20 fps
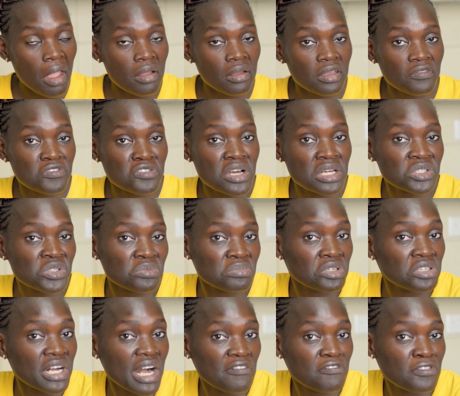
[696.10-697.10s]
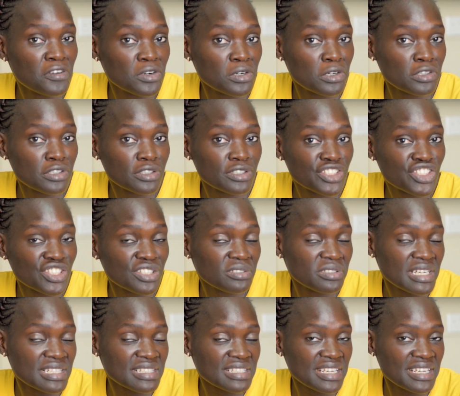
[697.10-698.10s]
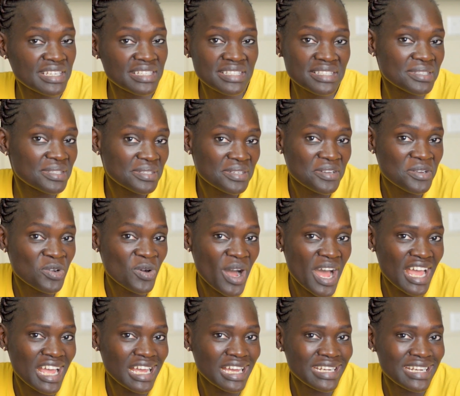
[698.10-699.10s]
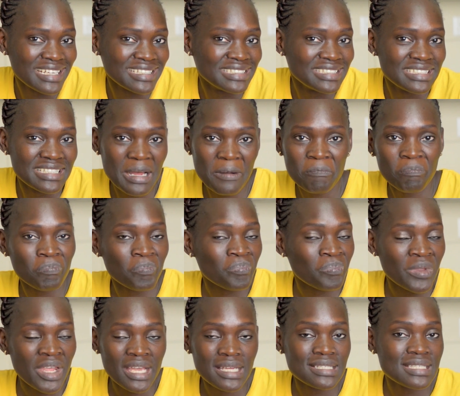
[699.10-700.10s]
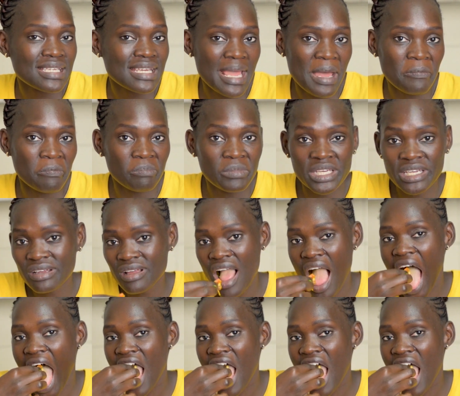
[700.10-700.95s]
If you want to book her for children's gigs, go ahead and DM me.